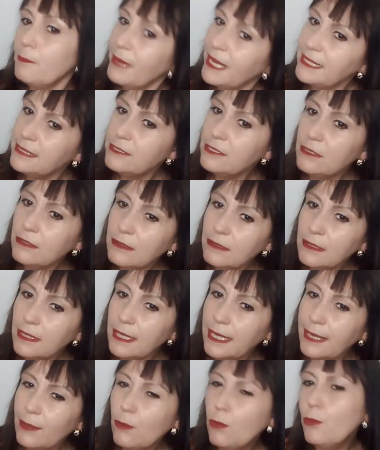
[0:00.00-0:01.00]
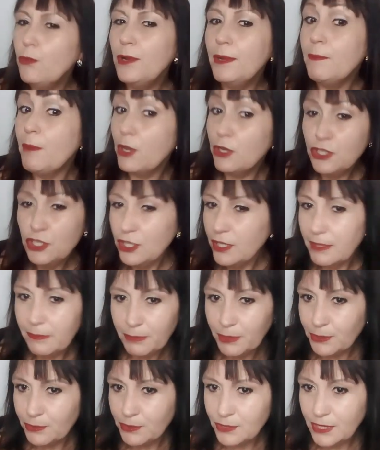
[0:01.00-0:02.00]
mental or emotional
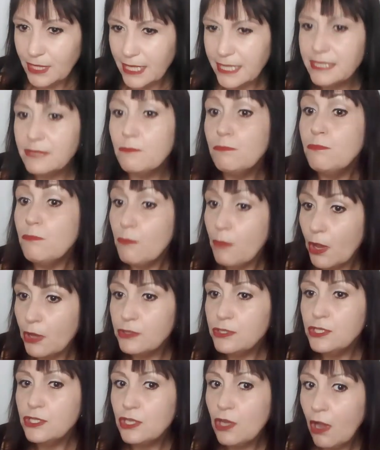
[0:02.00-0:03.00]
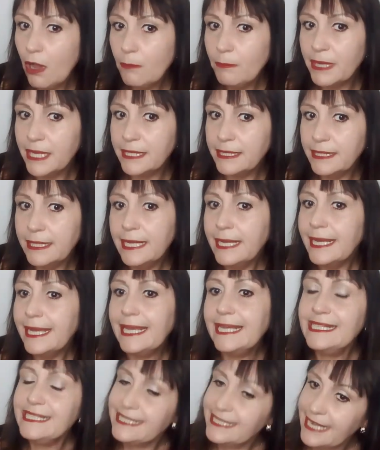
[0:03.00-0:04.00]
abuse is most common
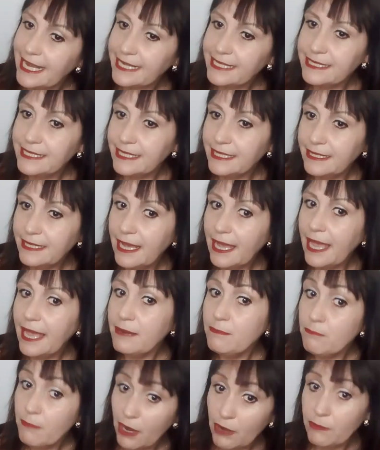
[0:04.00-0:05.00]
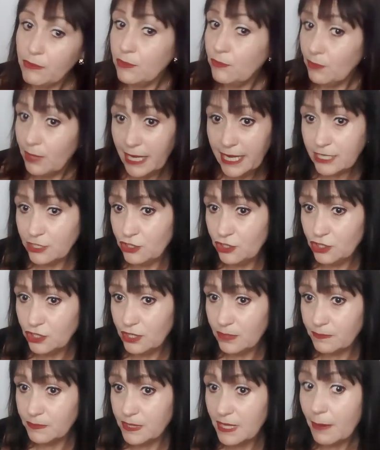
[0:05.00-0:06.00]
in dating and married
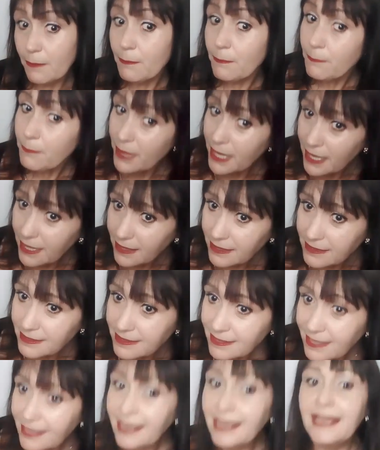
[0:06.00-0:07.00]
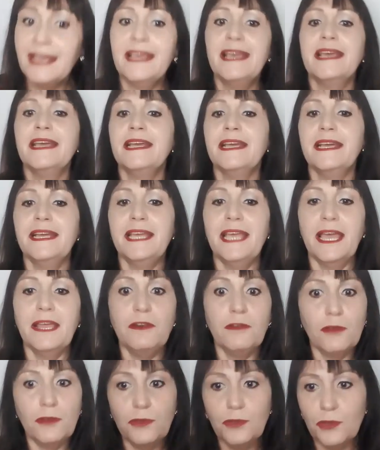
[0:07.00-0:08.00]
relationships, but
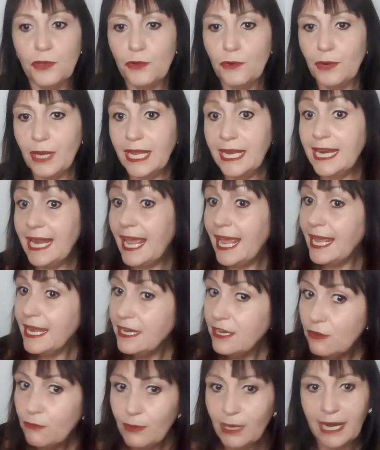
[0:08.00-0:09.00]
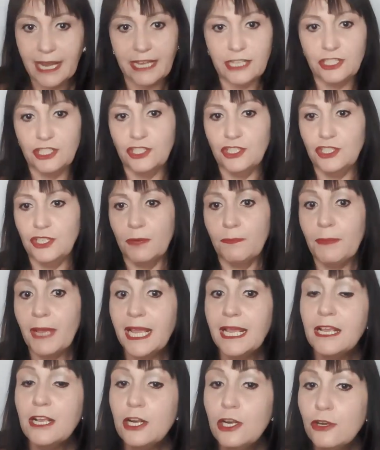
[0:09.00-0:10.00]
can occur in any relationship,
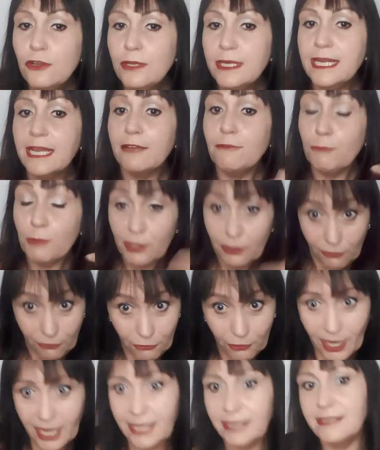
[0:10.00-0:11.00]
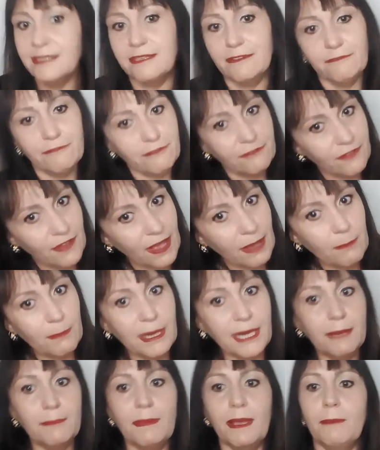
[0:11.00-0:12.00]
including with friends and
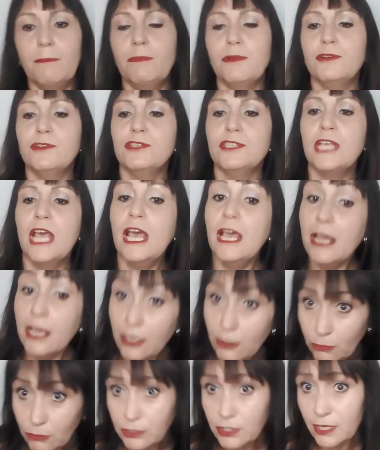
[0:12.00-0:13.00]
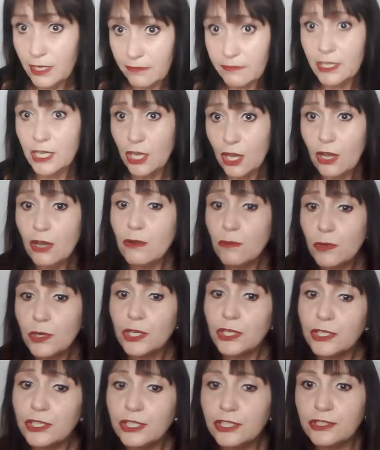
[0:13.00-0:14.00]
family members and also even
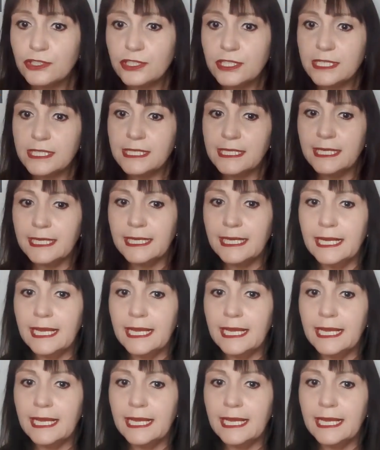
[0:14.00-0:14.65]
co-workers.